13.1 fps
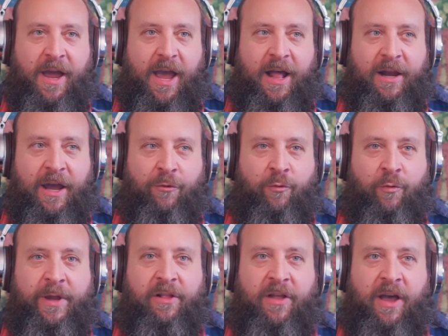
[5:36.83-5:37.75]
and I
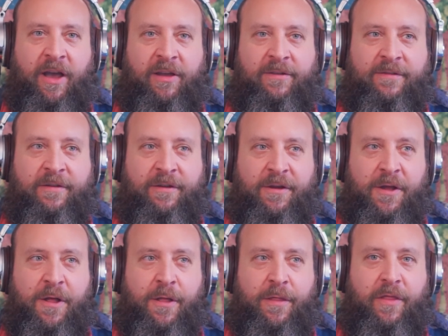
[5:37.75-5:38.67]
realized
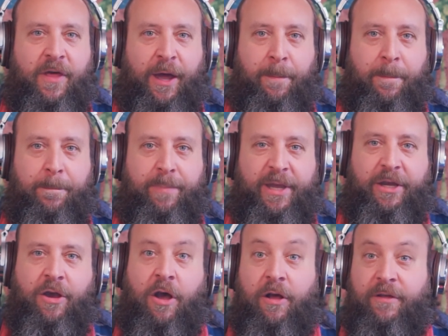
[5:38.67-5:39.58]
that
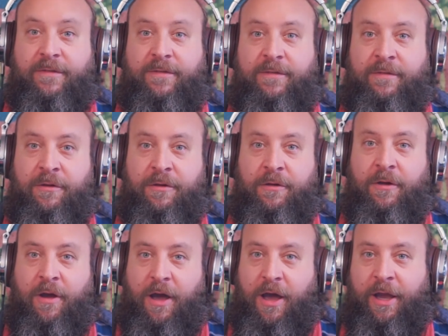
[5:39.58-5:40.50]
because
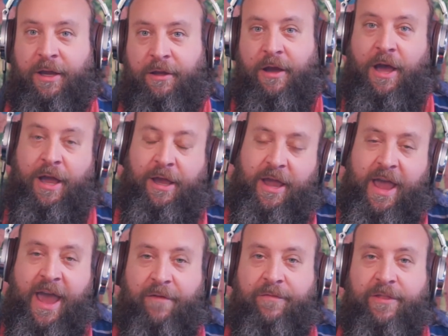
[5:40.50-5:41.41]
I
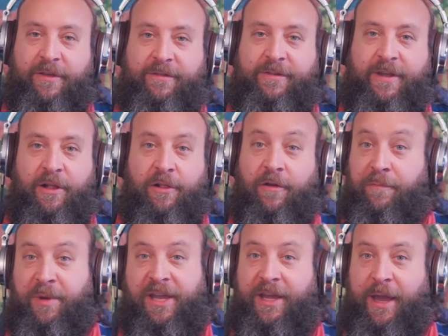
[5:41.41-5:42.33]
have this skill of
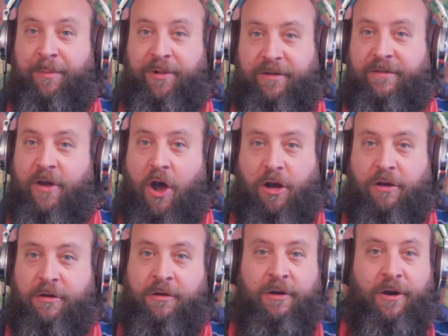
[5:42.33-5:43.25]
being able to
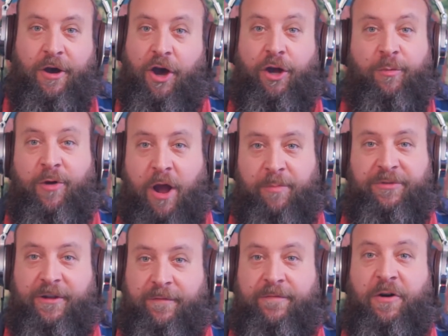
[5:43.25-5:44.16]
talk
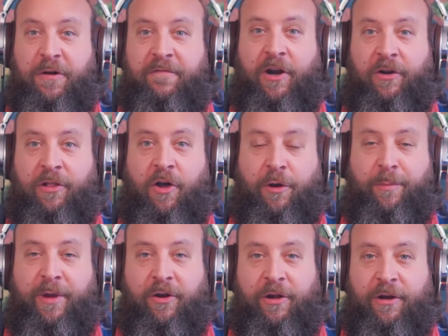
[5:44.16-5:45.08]
unprompted for a very long
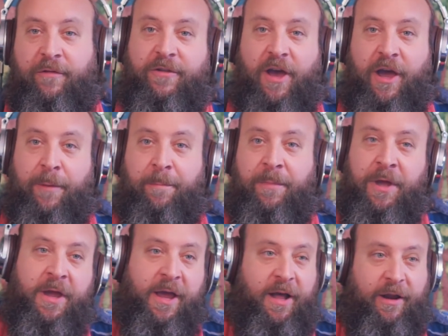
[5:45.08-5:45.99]
period of time,
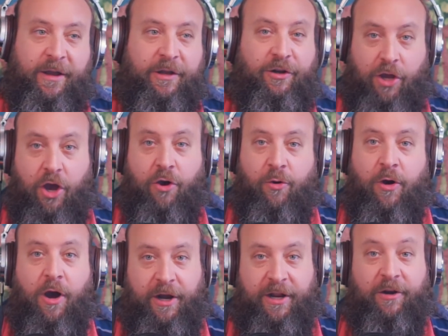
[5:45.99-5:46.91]
and I can
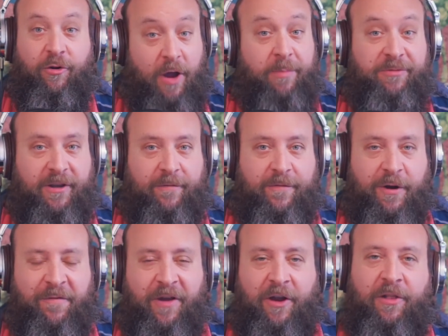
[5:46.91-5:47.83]
go uninterrupted for
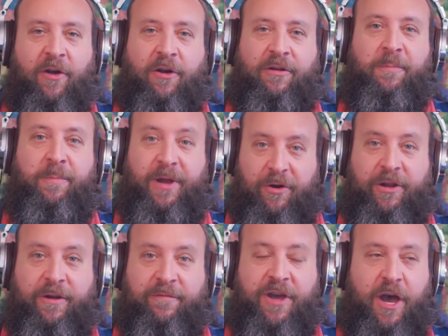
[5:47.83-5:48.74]
a very long
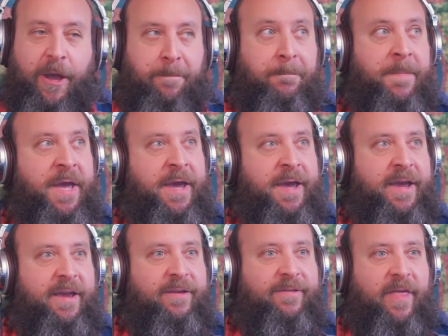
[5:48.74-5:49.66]
period of time,
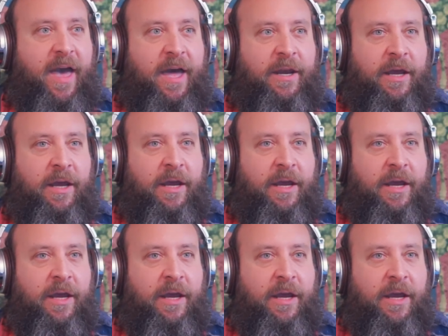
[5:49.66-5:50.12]
is that